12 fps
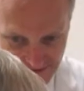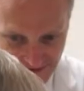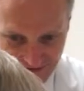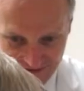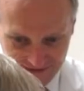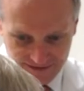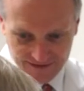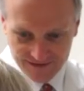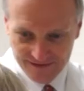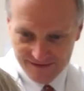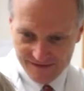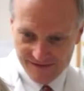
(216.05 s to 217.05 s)
different
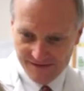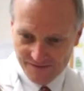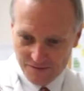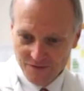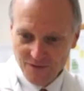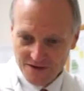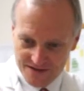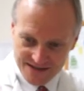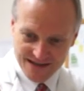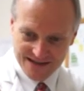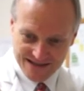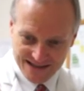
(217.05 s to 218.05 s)
kinds of
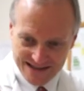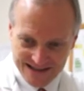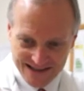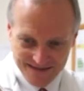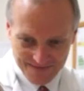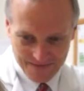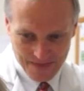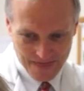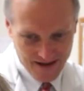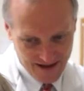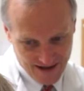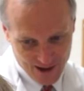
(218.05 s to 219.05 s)
physicians out in certain
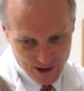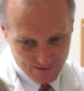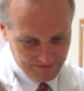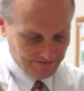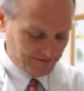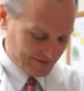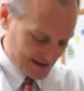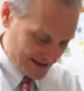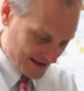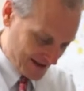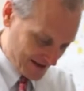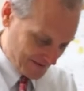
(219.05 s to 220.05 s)
hospitals,
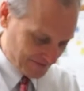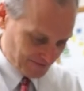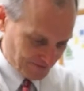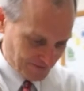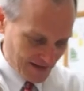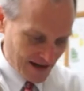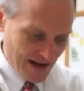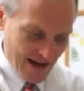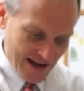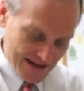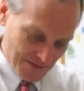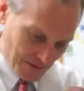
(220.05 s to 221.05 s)
um, or do
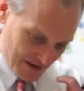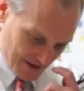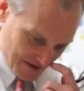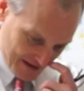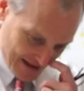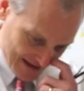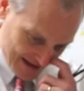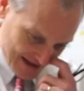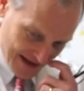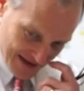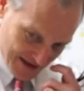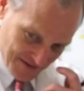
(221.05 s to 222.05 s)
you have the
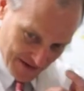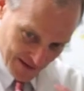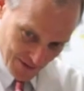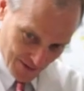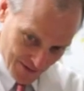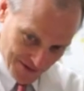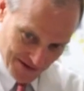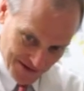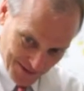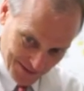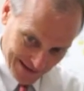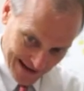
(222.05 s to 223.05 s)
same high
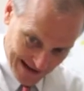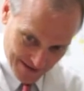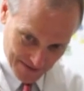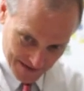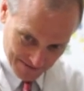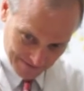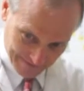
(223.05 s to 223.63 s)
quality throughout your